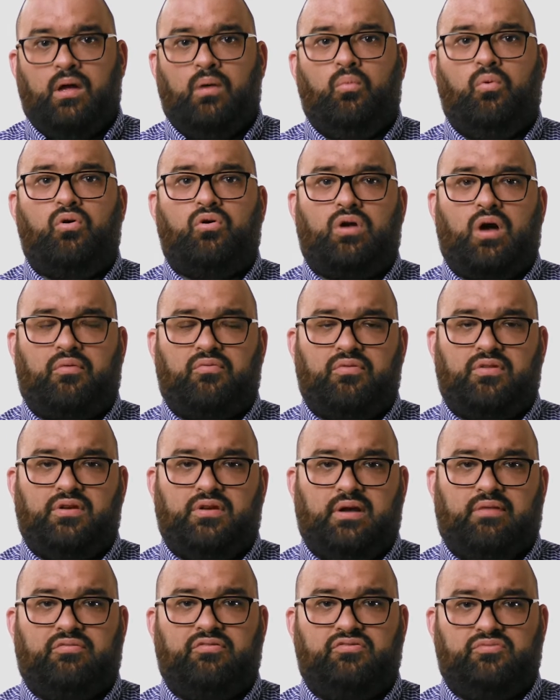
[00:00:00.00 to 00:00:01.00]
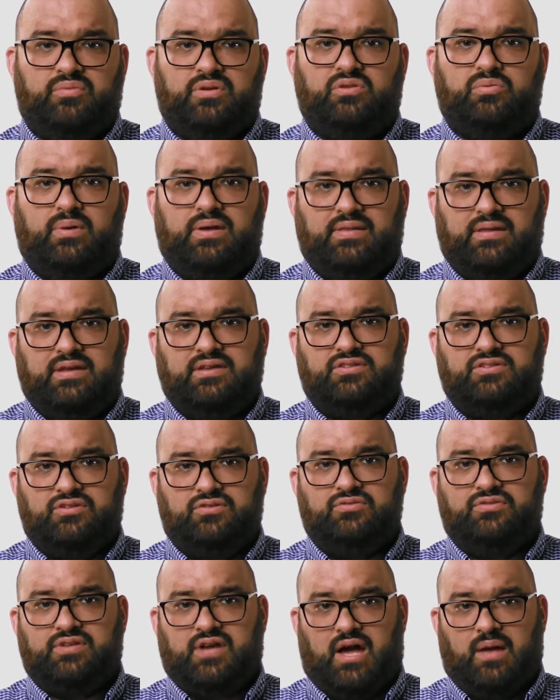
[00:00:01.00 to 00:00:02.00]
We'll cover the difference between these
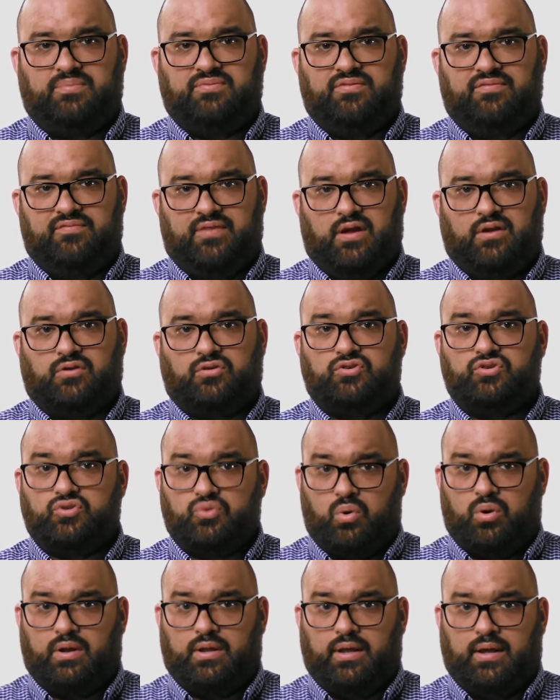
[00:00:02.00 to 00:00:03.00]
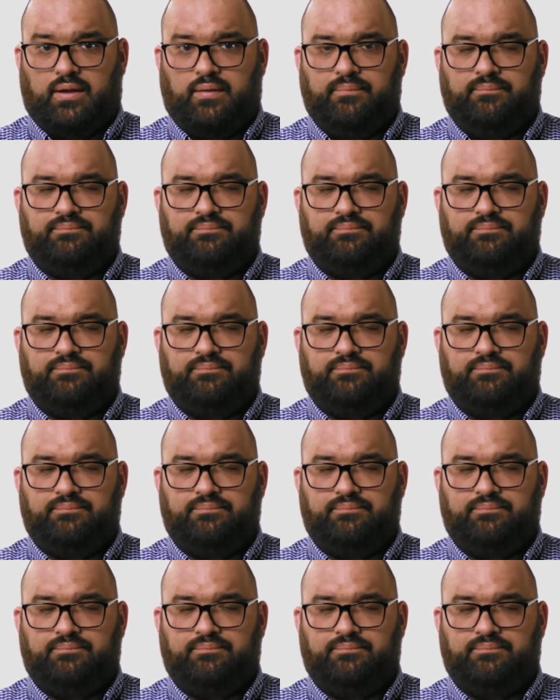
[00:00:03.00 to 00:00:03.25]
2 types of vendors shortly.